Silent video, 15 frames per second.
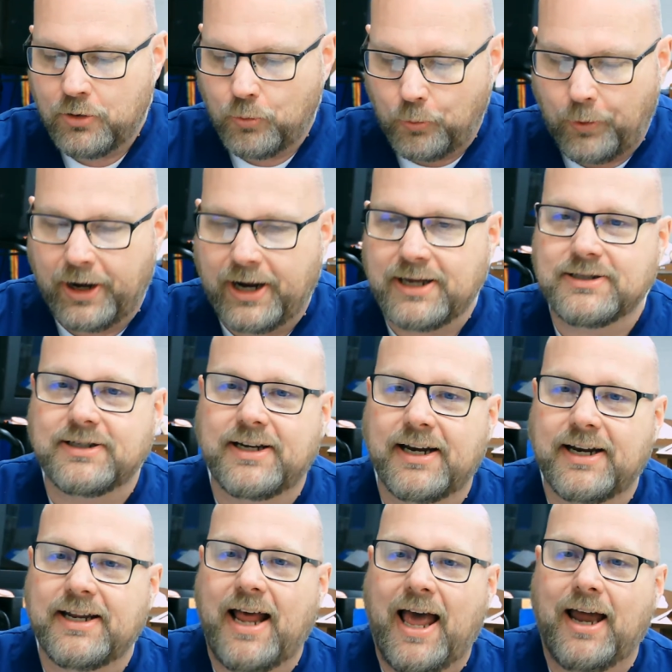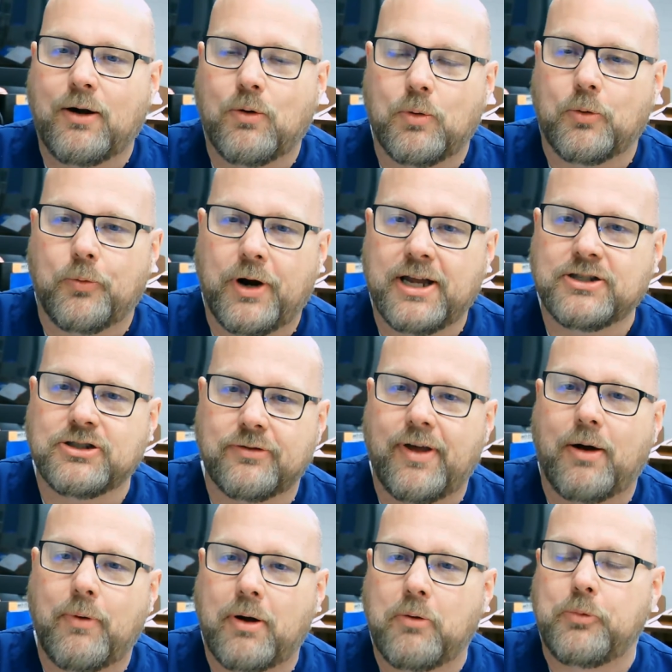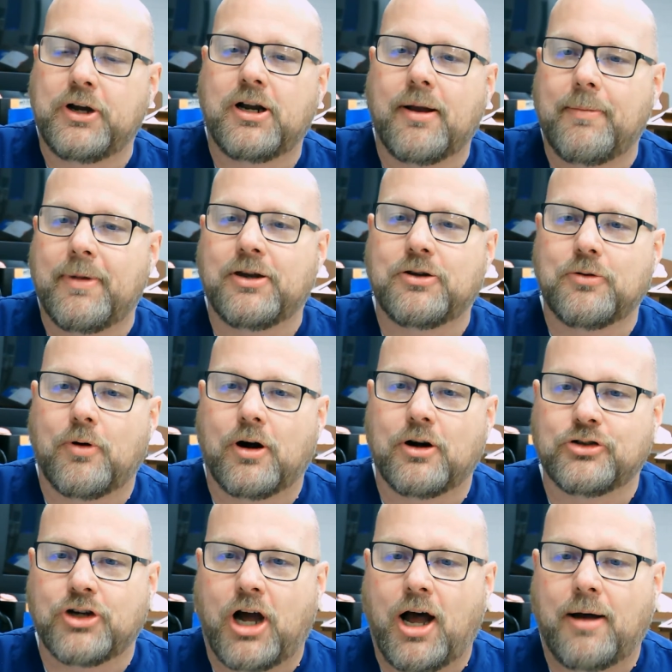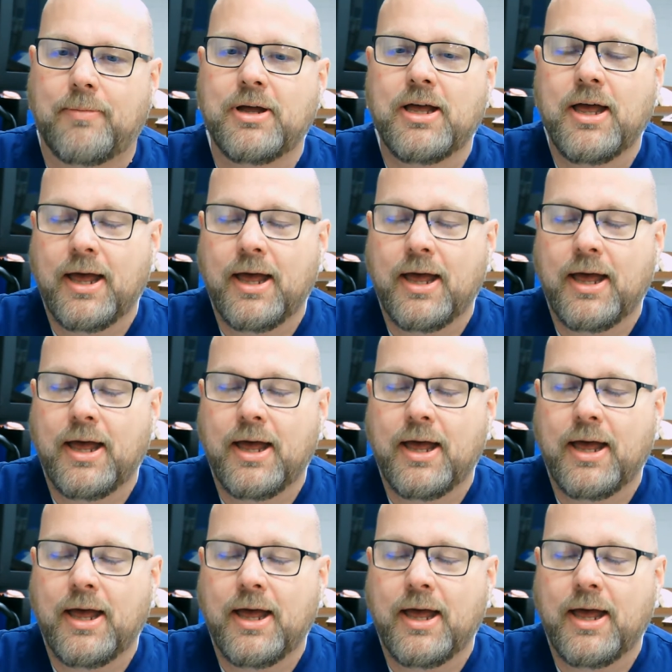Rest, getting adequate rest, so that way when we come into our job